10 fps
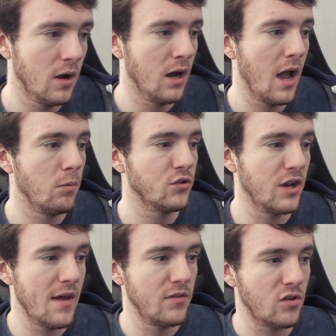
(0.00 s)
I was going
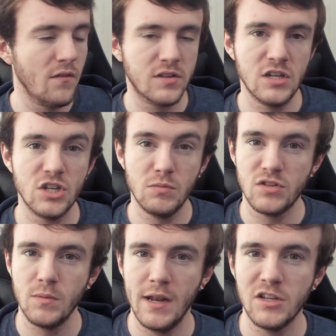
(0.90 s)
to have this conversation with
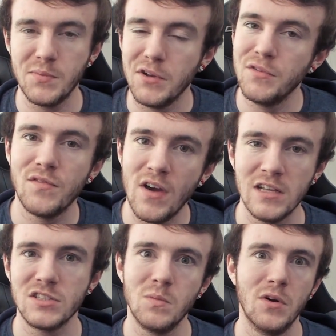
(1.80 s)
someone else, but I couldn't
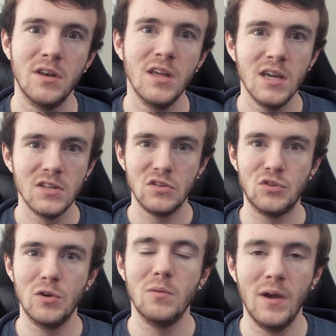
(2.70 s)
find someone to
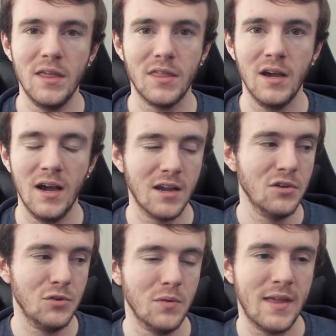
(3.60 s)
do it with. I
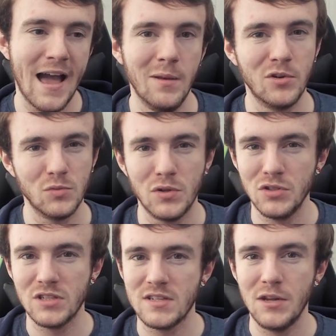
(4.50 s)
couldn't do it with Callum because we
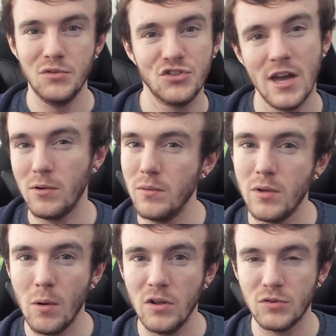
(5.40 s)
couldn't decide whose channel it would
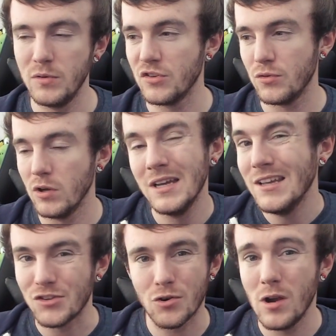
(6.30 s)
go on, so we just thought,
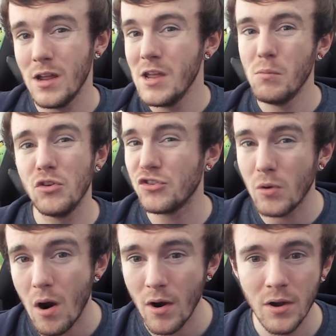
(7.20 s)
screw it, we'll just do
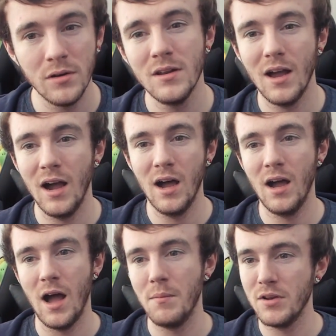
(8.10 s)
our own.
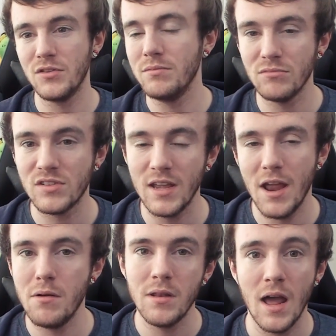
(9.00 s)
I'm going to sit
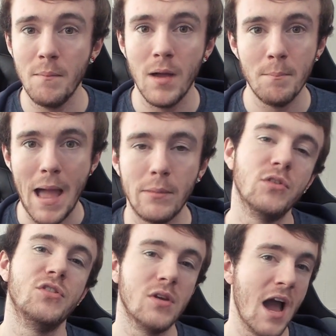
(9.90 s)
here and babble
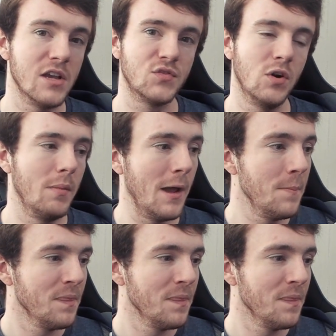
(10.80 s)
to you guys for a bit.